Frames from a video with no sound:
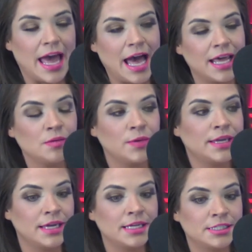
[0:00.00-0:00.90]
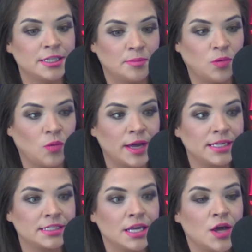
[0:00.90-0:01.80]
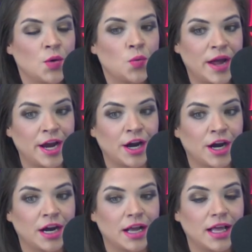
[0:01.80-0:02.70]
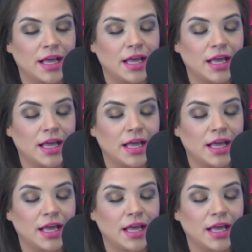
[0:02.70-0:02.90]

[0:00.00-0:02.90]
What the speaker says: How did we get to the point where